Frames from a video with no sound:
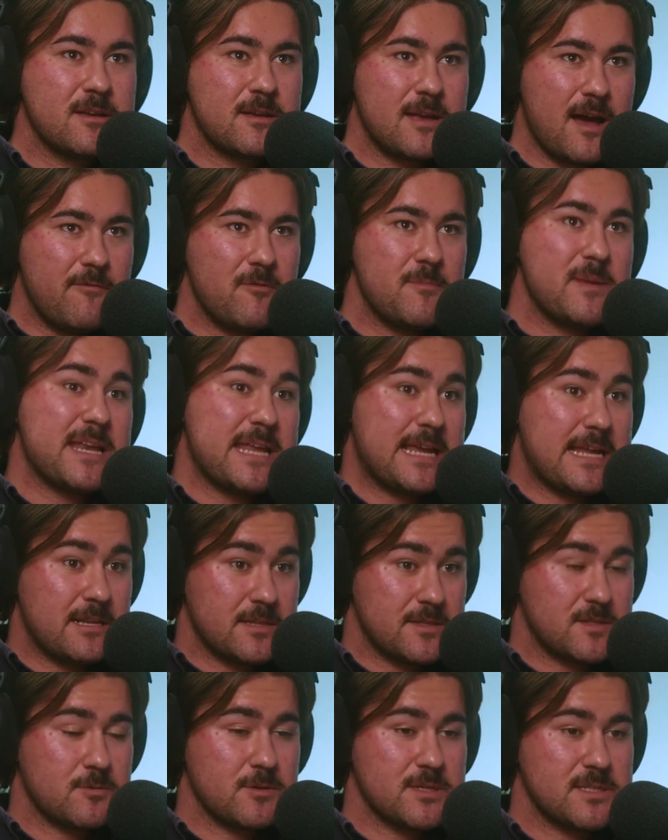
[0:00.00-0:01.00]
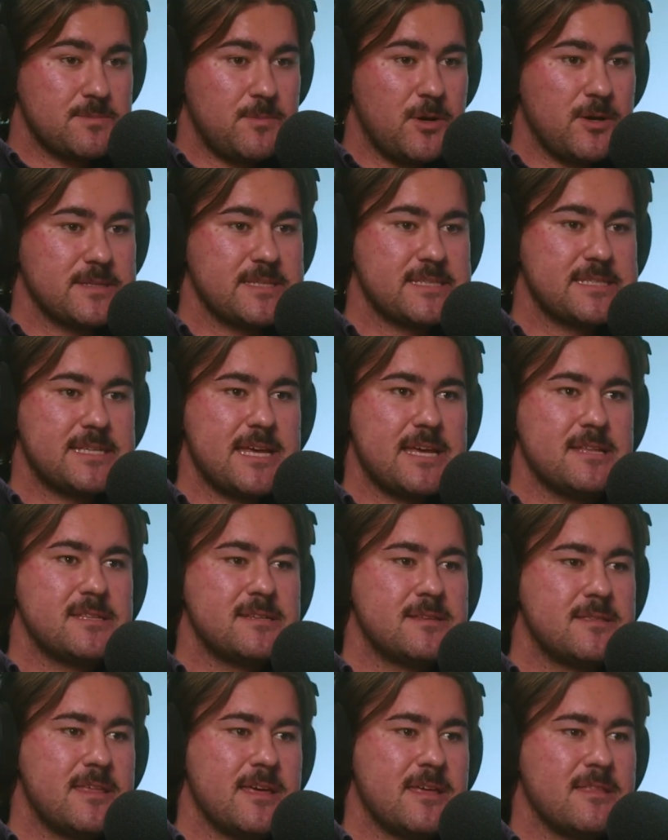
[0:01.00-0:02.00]
government in its response said
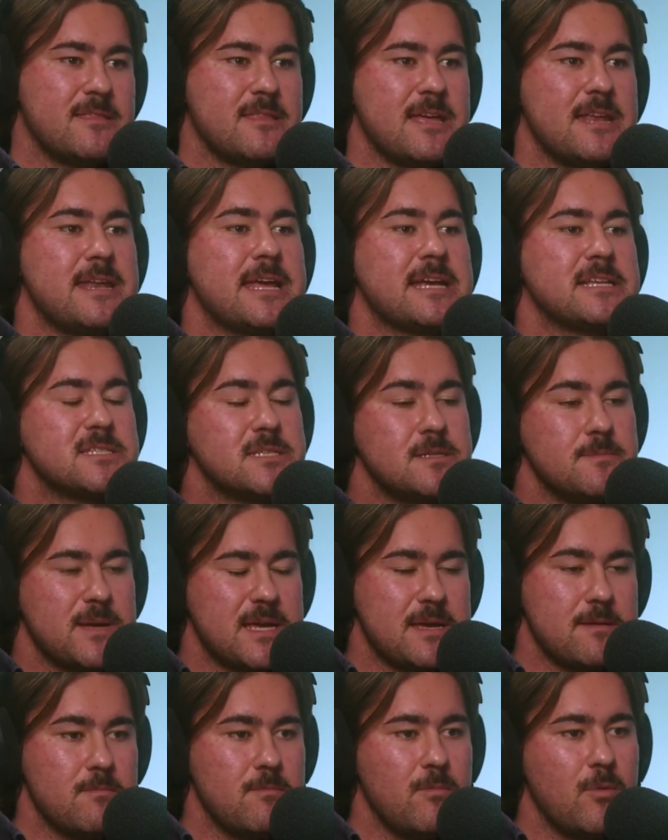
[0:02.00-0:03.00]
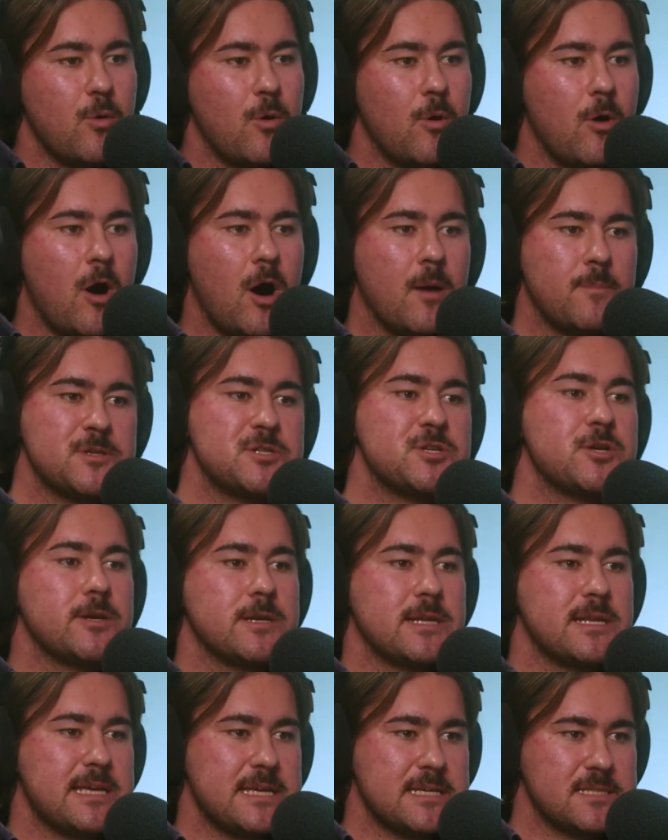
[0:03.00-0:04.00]
that there needs to be more
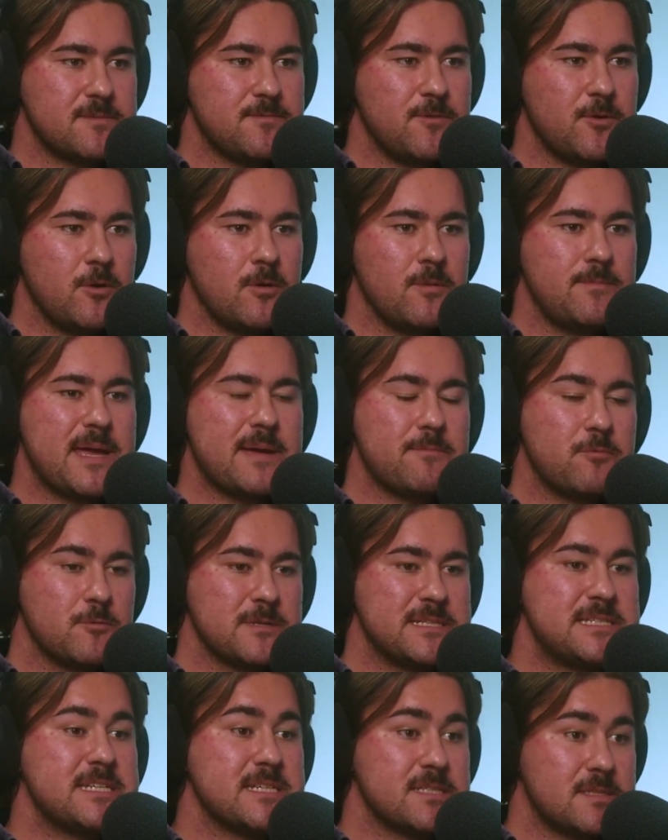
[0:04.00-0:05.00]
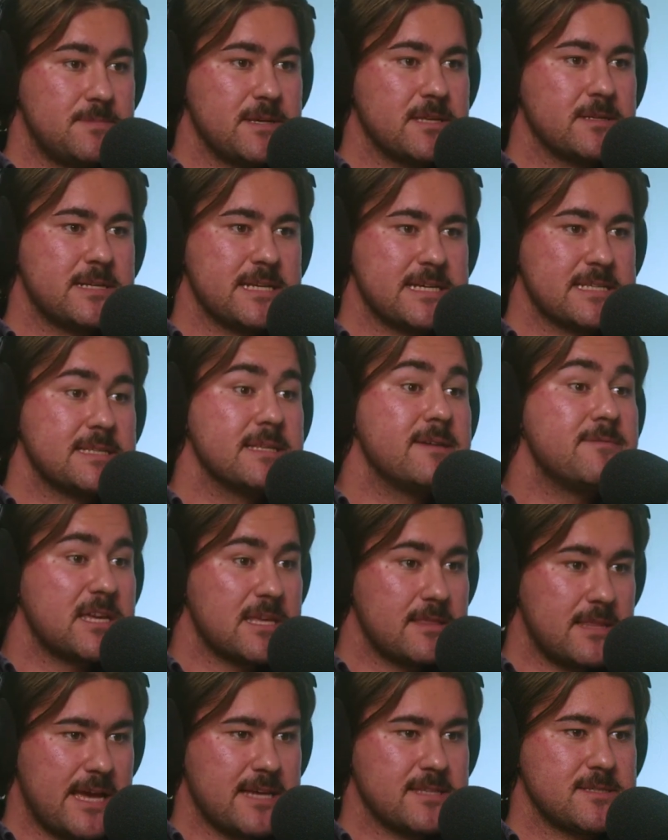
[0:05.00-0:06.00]
opportunities for people with disabilities living
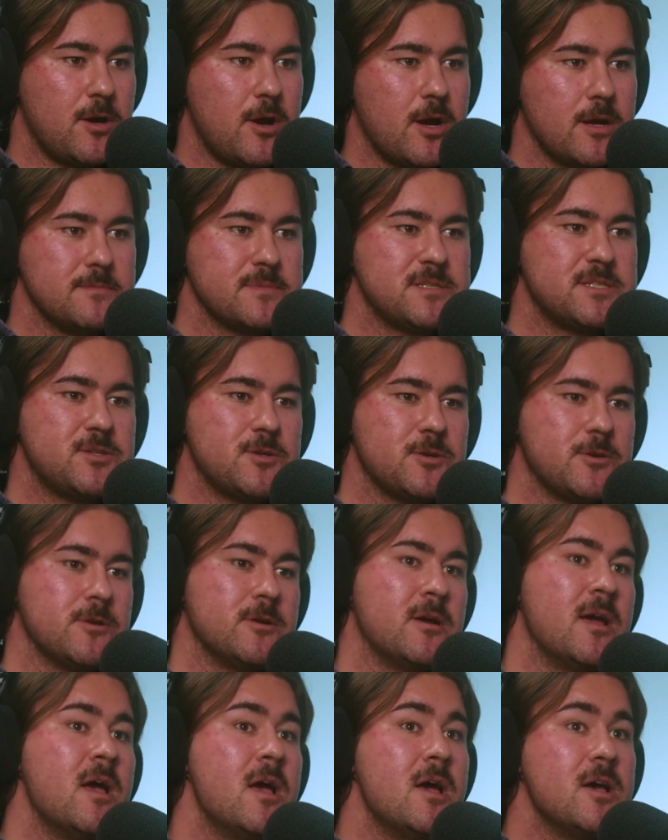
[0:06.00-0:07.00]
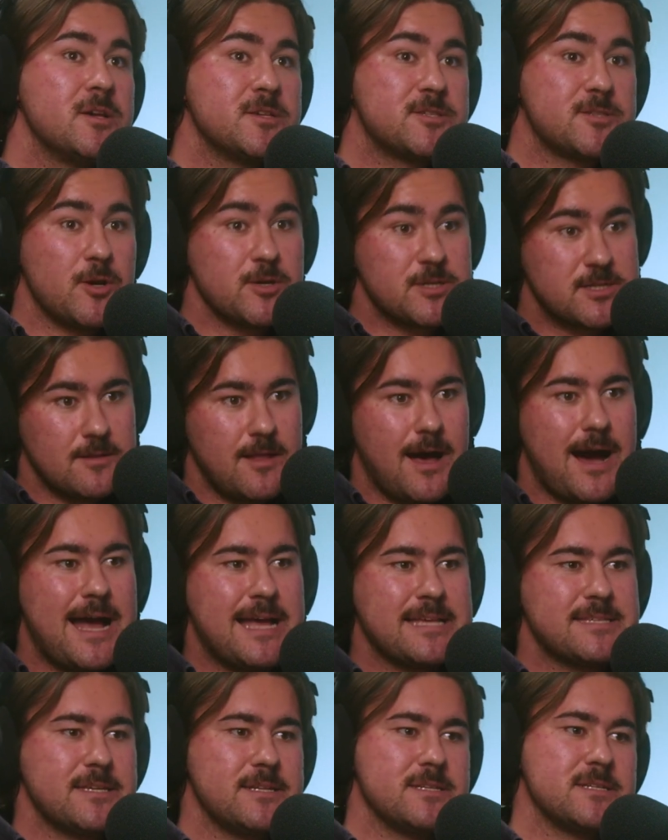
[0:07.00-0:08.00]
in these homes to
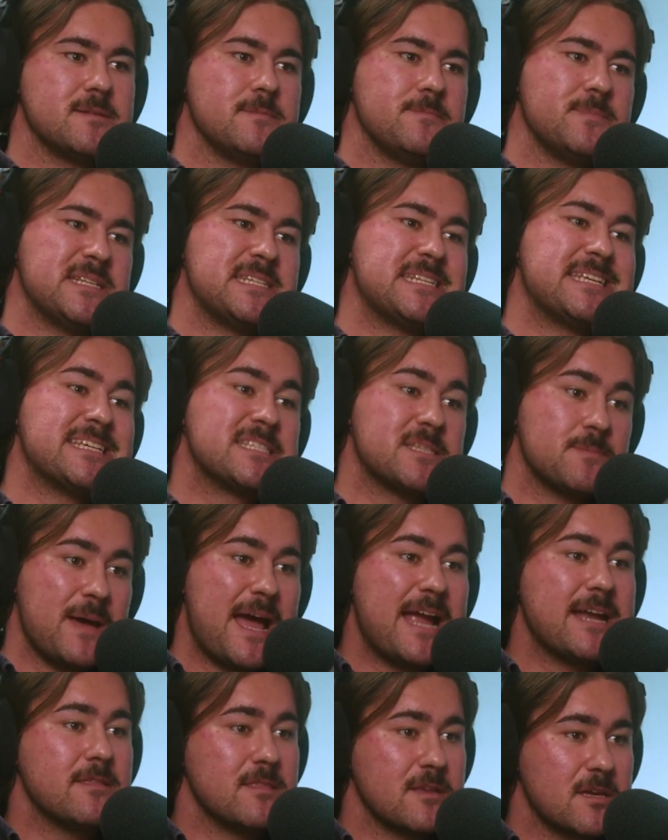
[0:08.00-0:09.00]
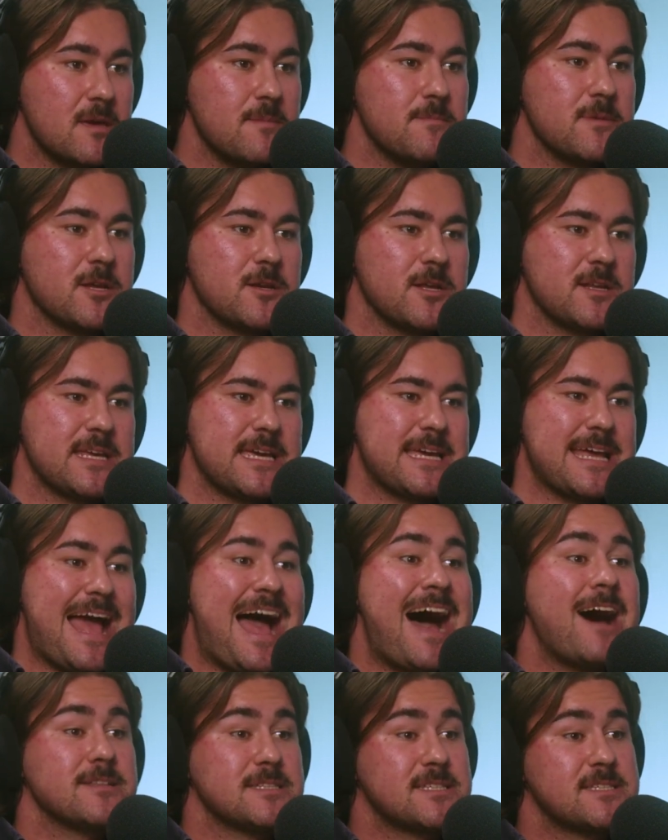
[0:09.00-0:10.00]
socialise and to participate in the community
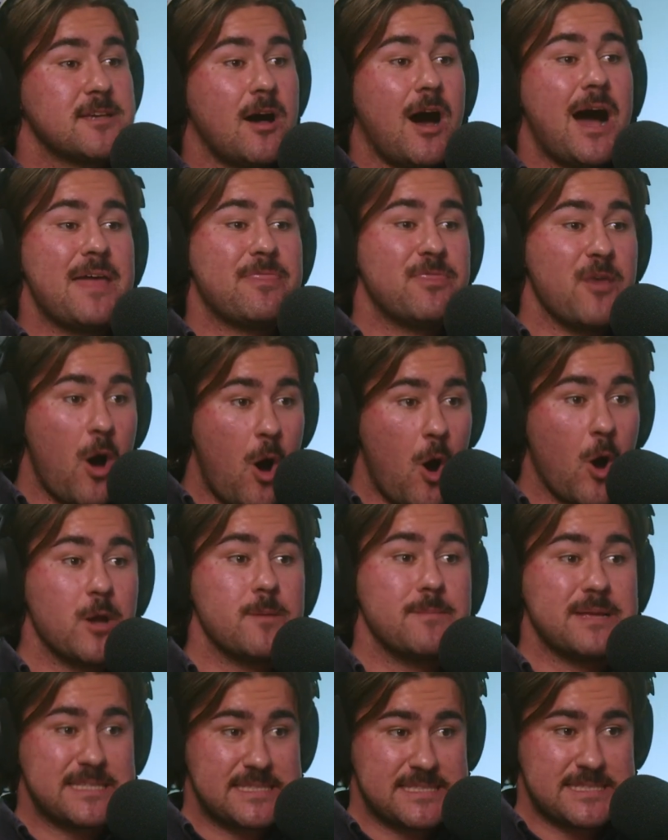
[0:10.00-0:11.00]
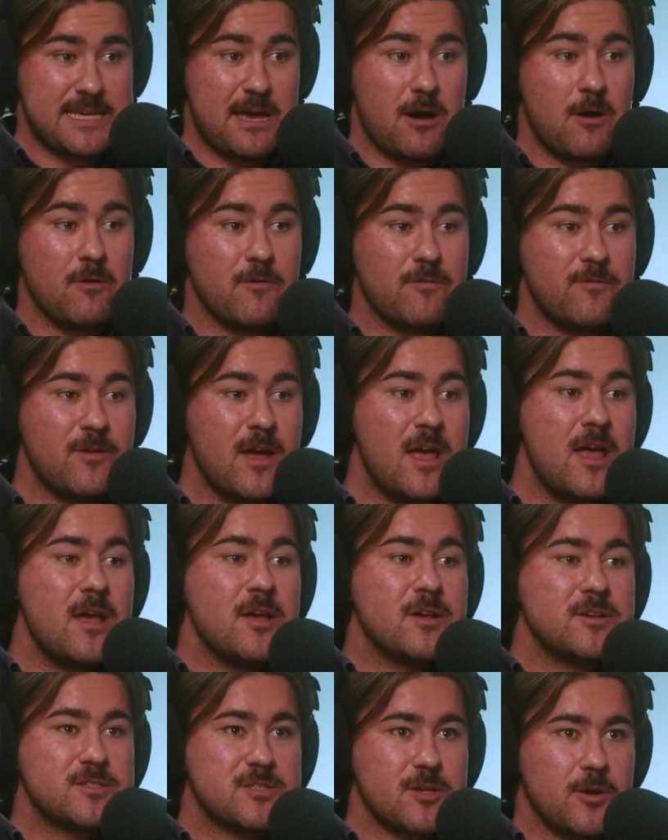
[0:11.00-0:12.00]
outside the home itself.
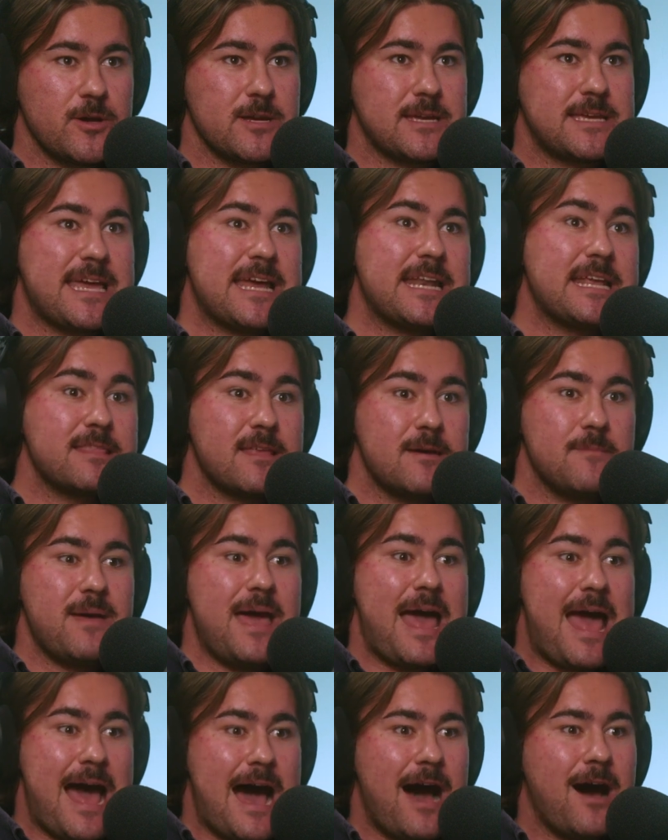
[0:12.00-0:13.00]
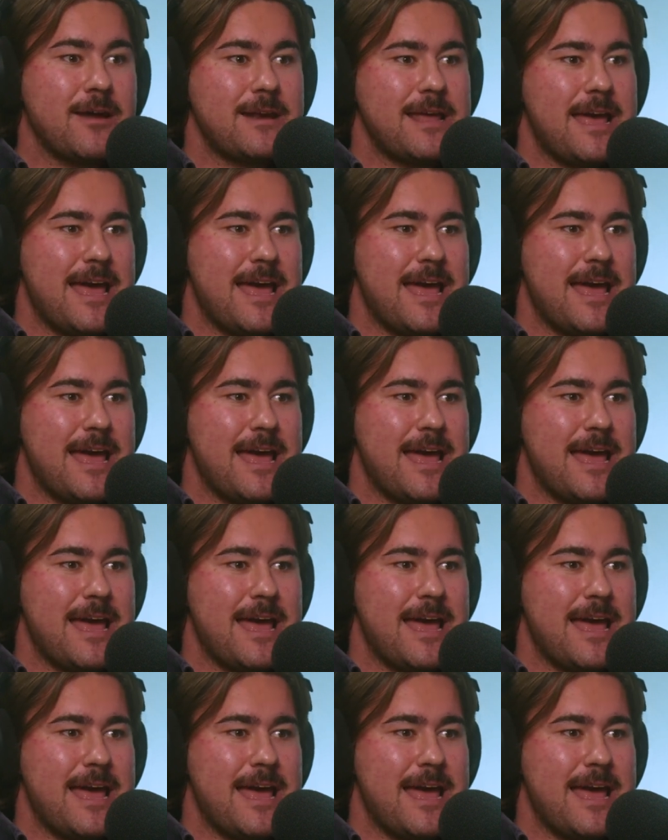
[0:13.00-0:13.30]
So getting them out